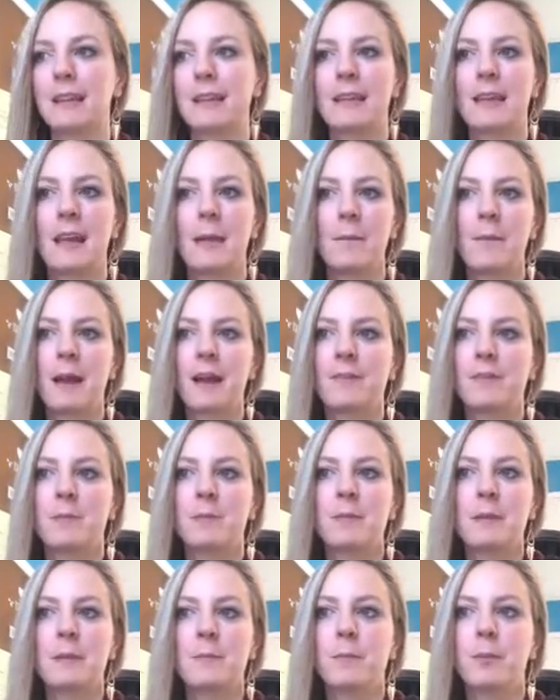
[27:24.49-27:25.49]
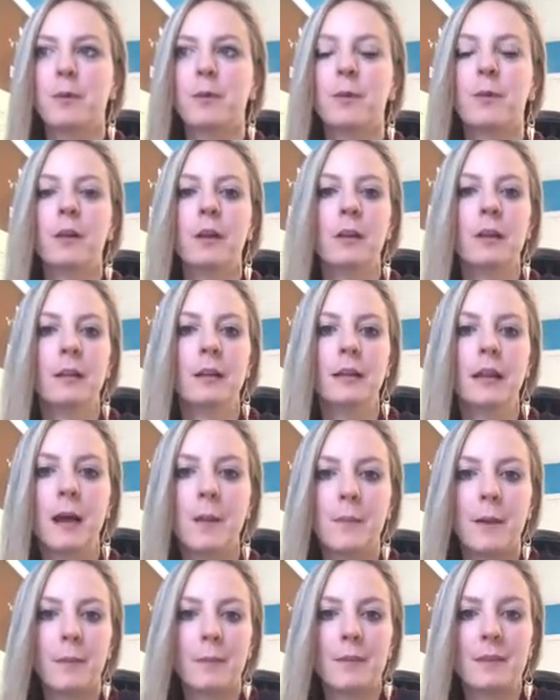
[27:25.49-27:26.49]
I kept having people
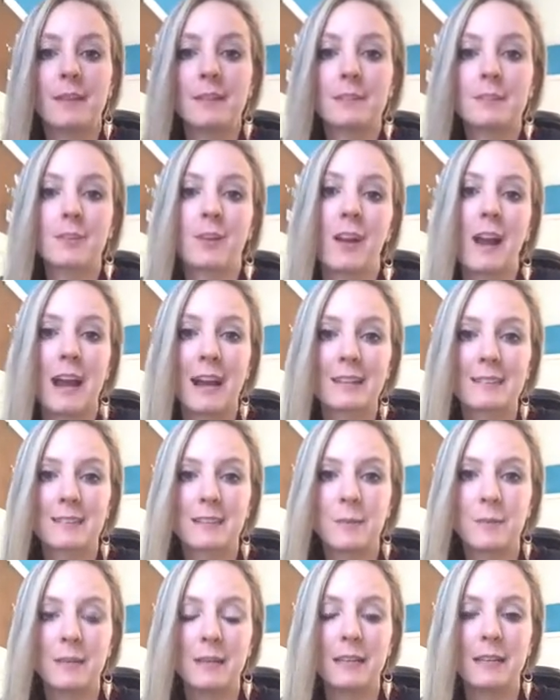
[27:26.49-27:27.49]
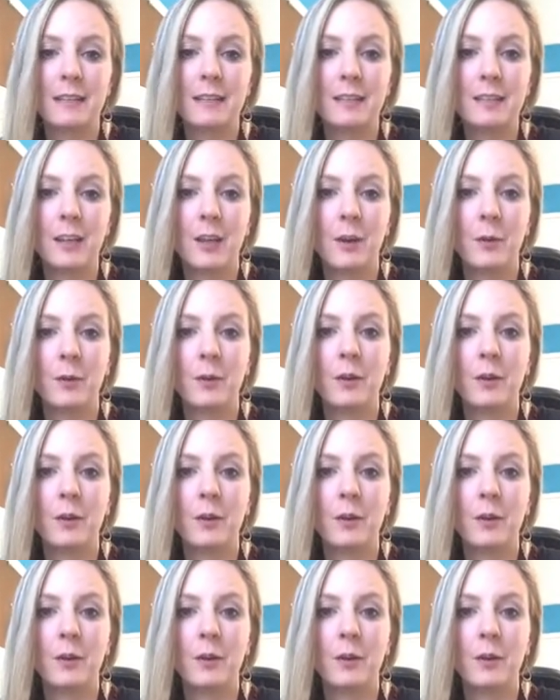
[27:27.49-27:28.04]
come up and then start asking me,